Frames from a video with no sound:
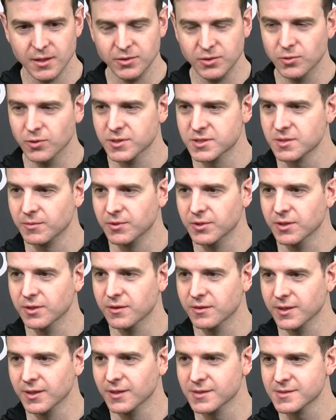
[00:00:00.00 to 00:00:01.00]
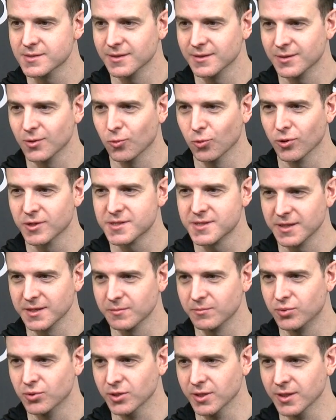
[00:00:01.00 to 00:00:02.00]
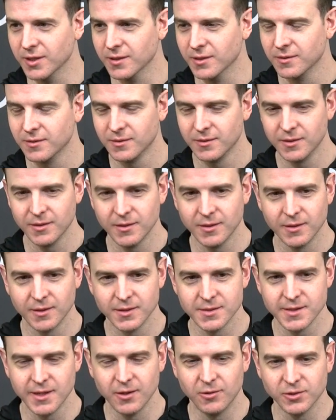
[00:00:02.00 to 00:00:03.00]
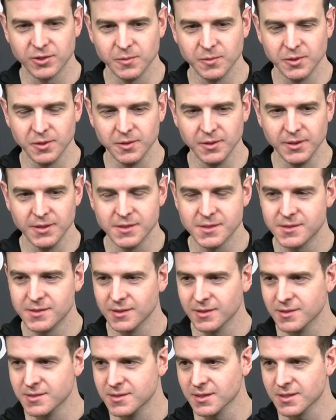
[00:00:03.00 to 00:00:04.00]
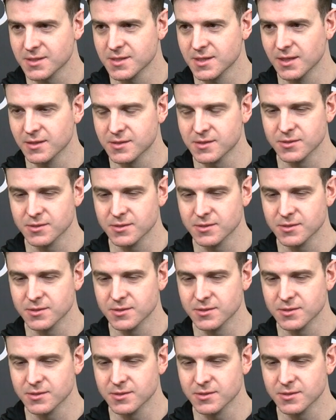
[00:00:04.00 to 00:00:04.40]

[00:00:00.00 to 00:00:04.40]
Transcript: doing some good things, that the work's getting put in, because that ultimately leads to success.